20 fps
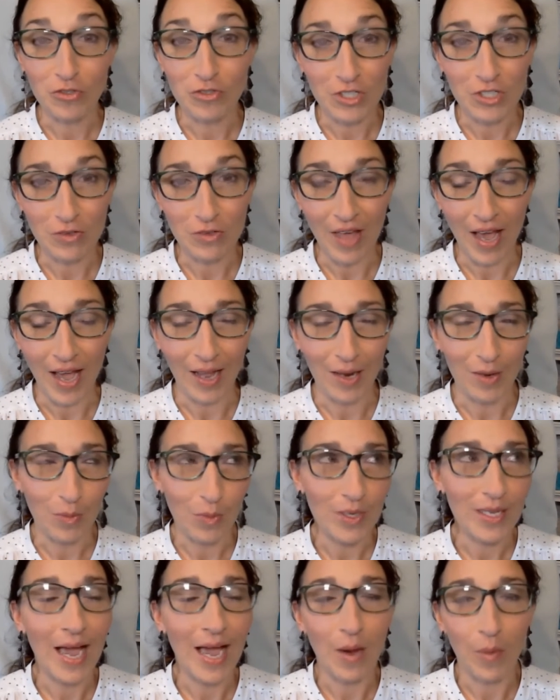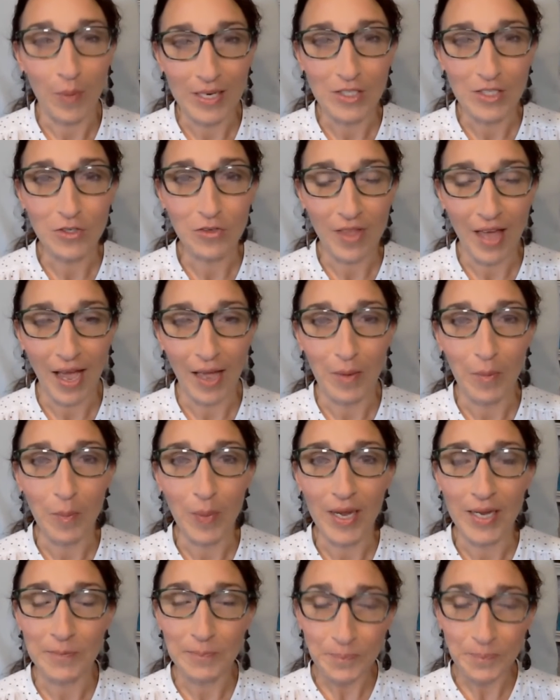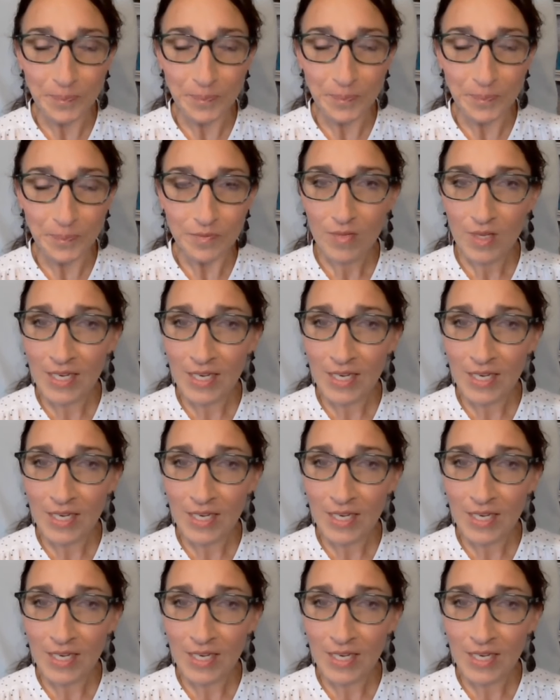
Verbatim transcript: Do you do that? Well, yeah, we do that, but